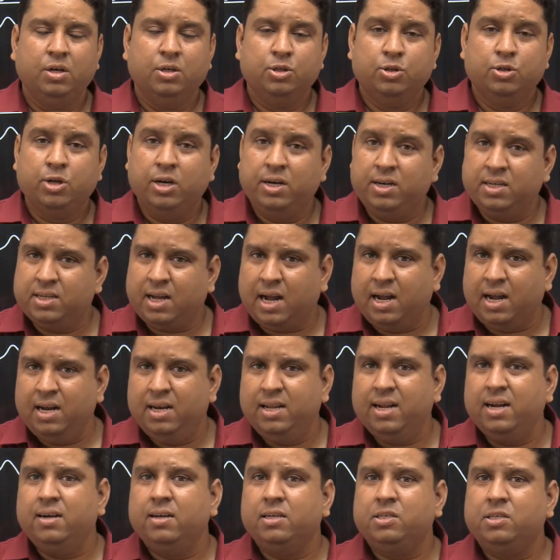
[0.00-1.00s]
So it is highly
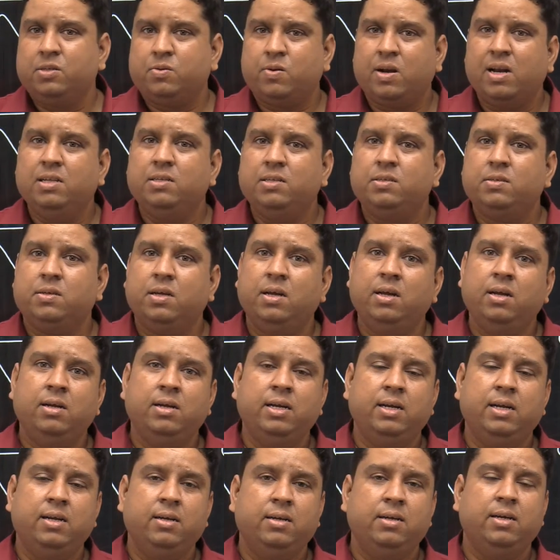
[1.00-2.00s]
industrialized.
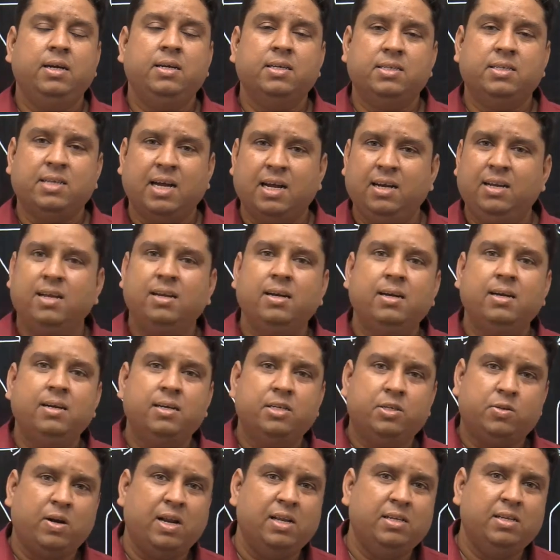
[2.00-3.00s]
It is highly an
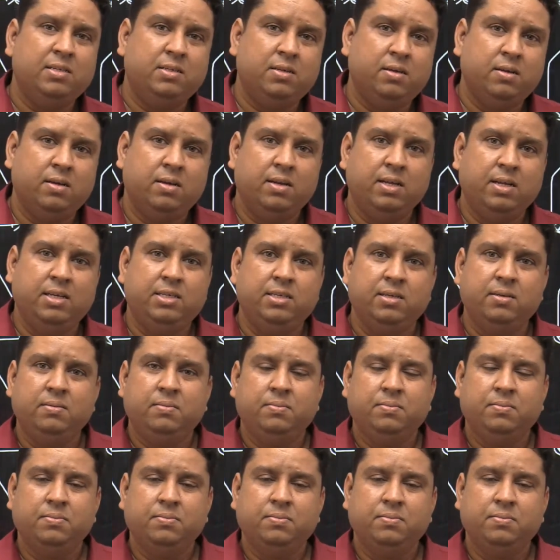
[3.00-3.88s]
industrialized region.